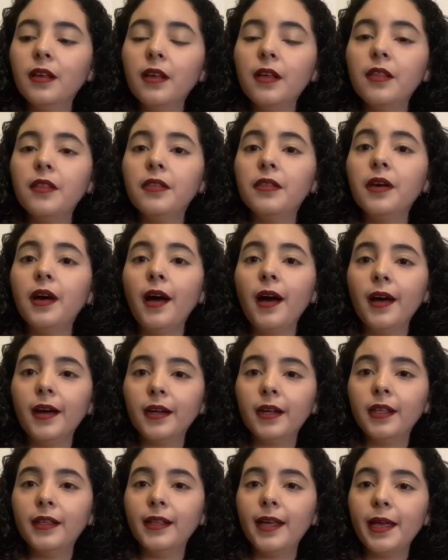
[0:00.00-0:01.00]
The
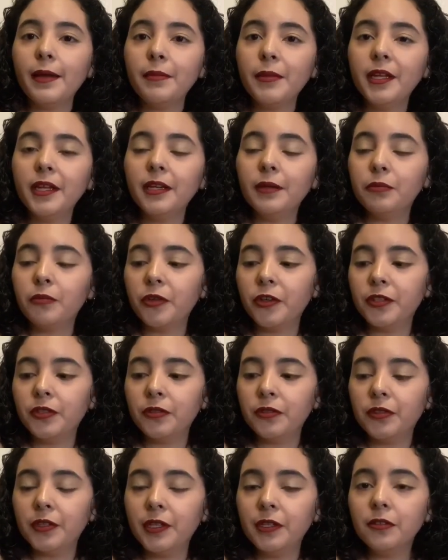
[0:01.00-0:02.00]
hot climate in
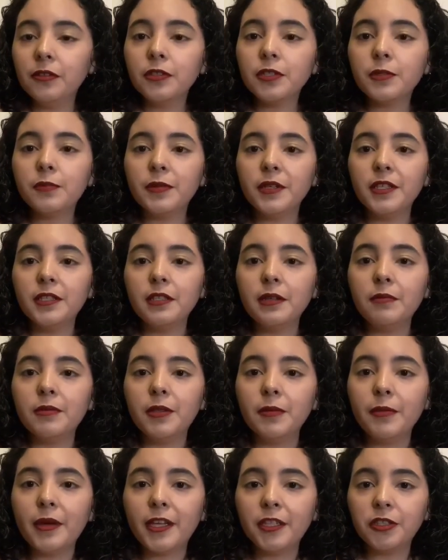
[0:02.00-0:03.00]
Puerto Rico speeds up
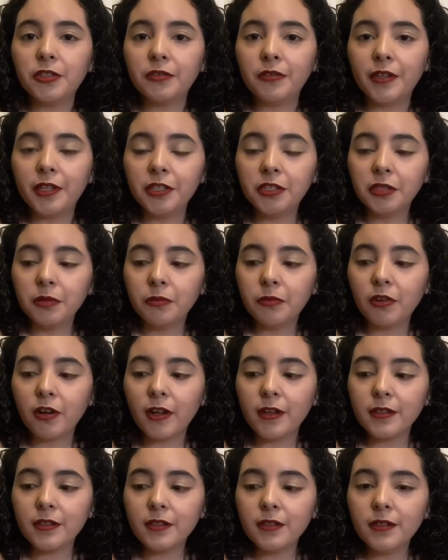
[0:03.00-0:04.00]
the maturation
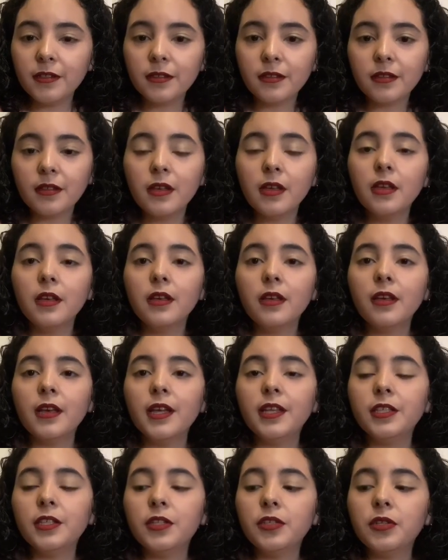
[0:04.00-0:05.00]
process,
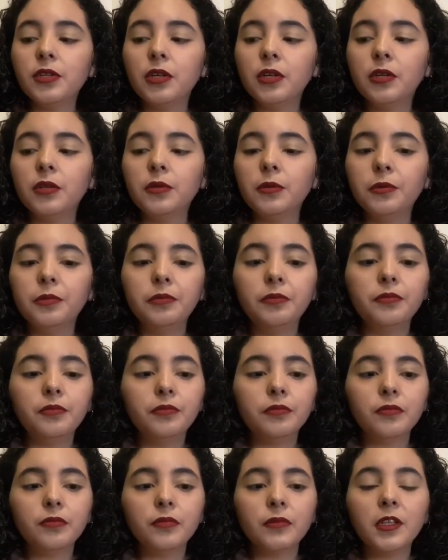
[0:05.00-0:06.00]
and so
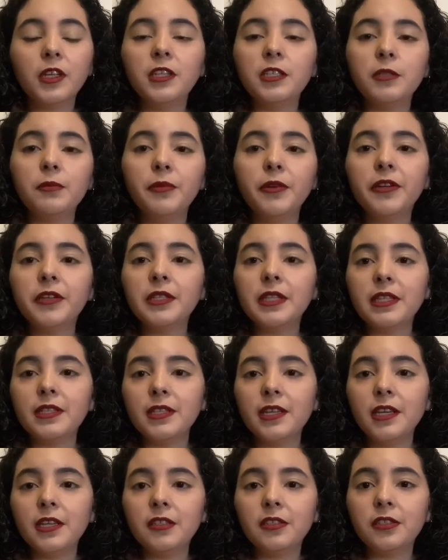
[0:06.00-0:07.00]
a spirit that's
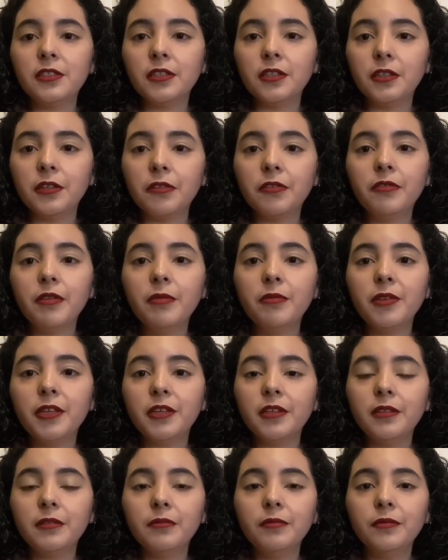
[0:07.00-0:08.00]
aged in the
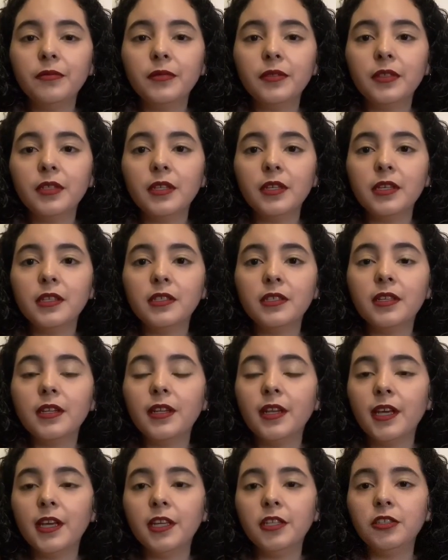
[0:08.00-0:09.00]
Caribbean is going
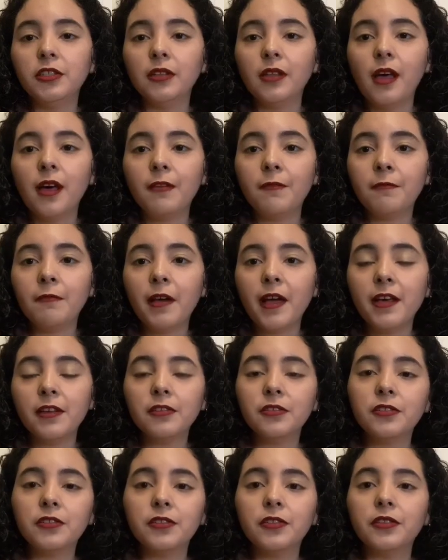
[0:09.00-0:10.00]
to age a lot
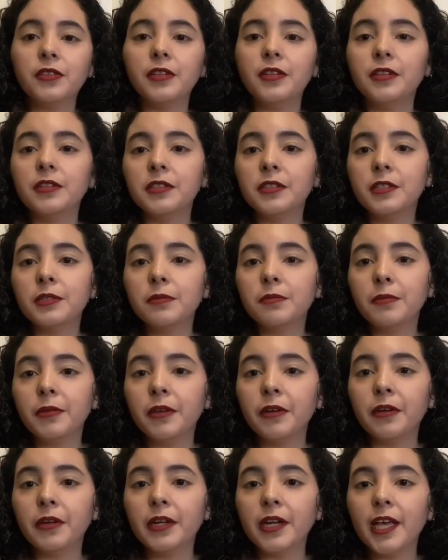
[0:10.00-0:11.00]
faster than a
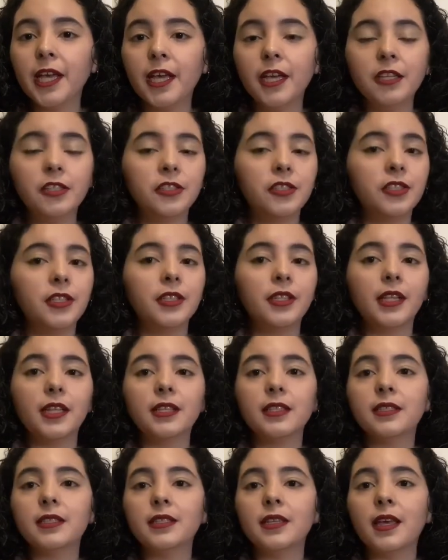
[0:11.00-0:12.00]
spirit aged in,
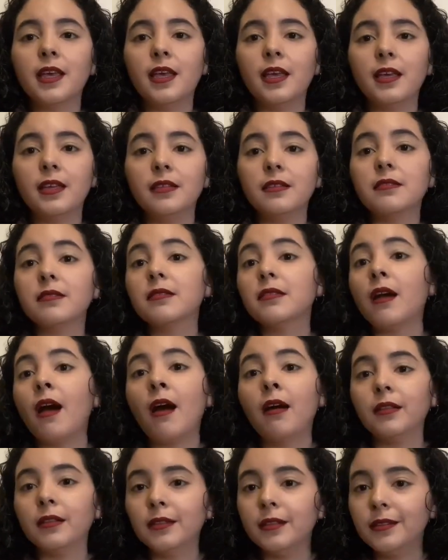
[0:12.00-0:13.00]
let's say,
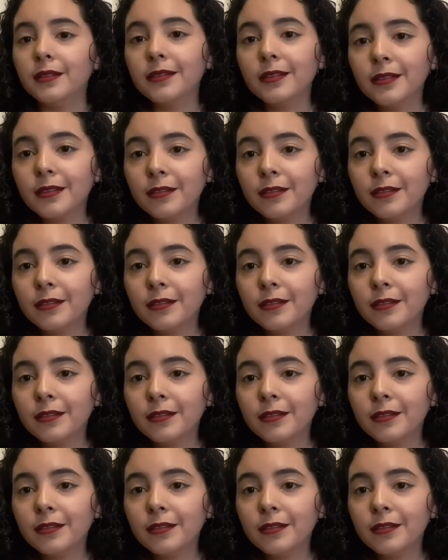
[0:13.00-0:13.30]
Scotland.